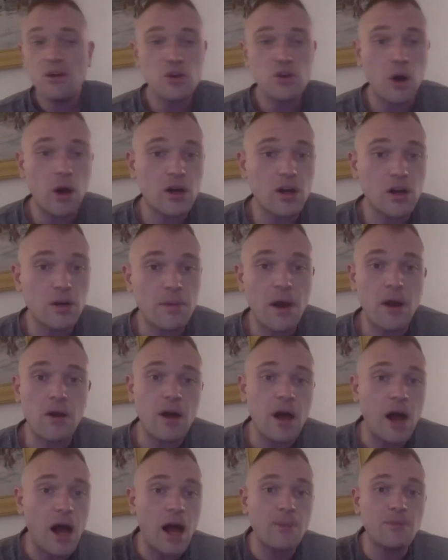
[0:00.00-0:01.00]
talking
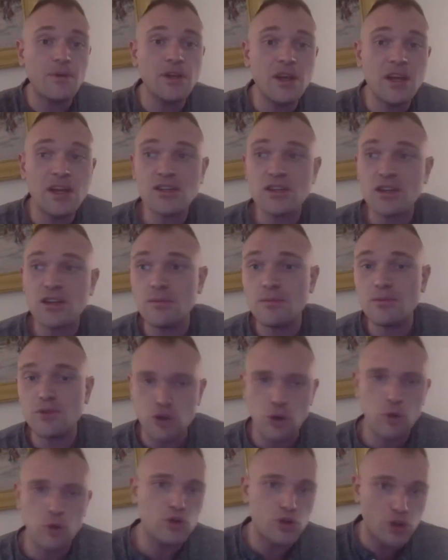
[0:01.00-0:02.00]
about communism,
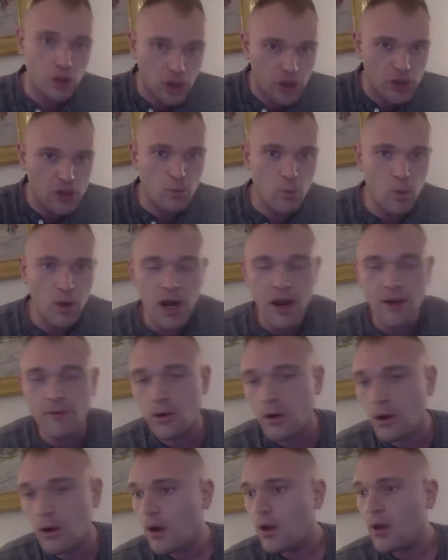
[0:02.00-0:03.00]
socialism,
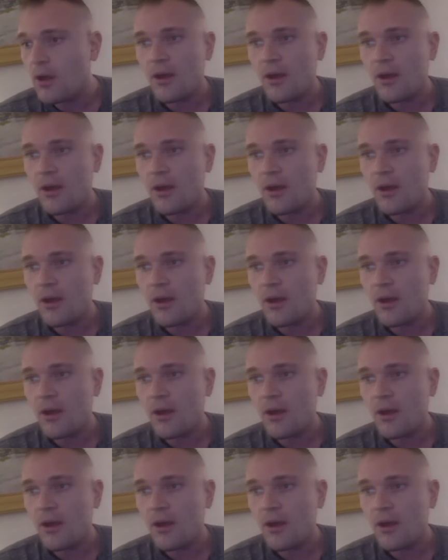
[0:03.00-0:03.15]
whatever